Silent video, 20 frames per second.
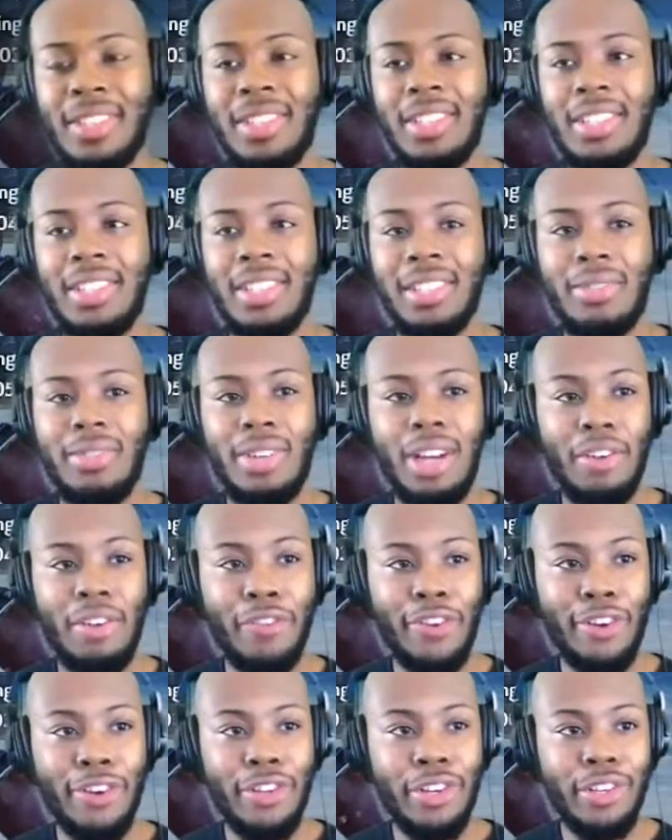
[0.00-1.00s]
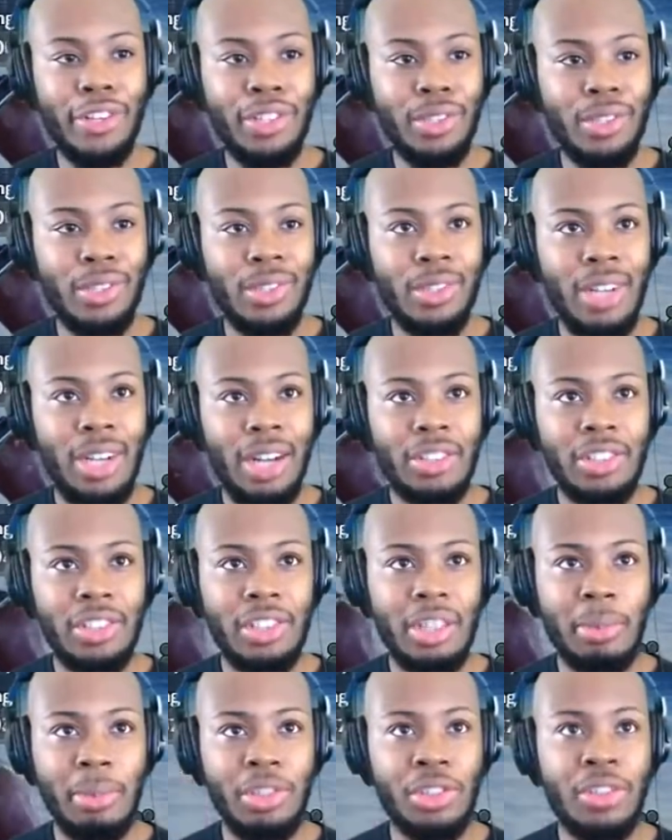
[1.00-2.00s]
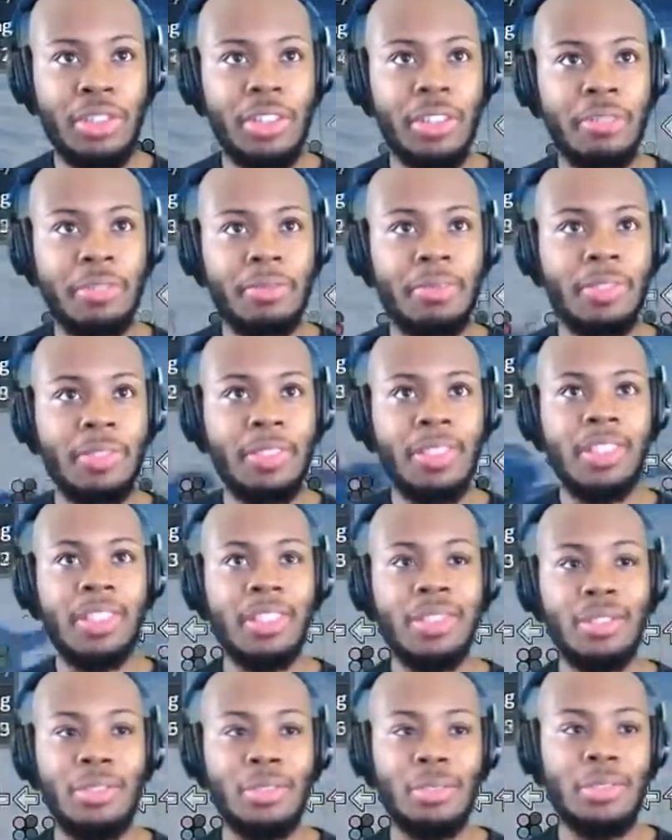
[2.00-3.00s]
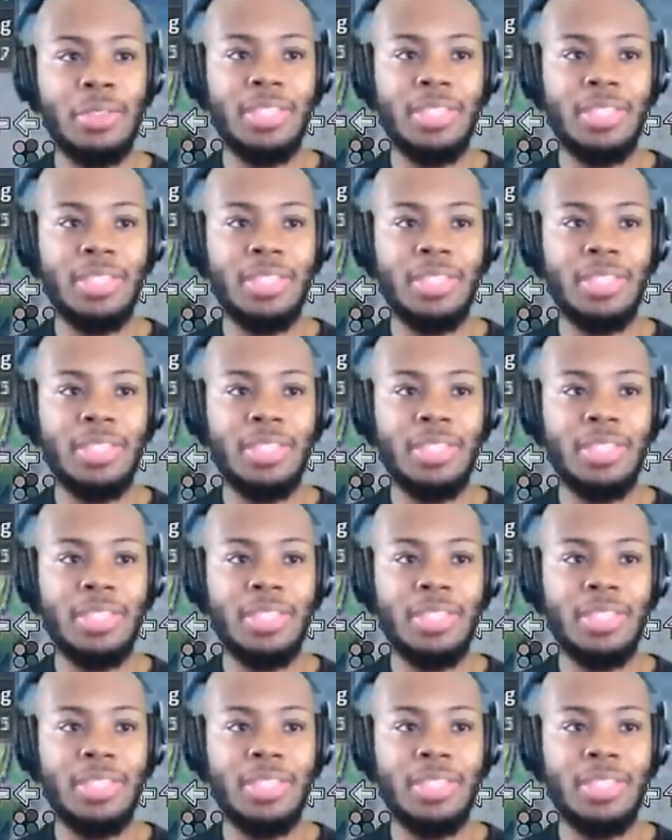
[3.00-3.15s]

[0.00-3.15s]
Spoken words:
Without further ado, I'll just demonstrate. Oops.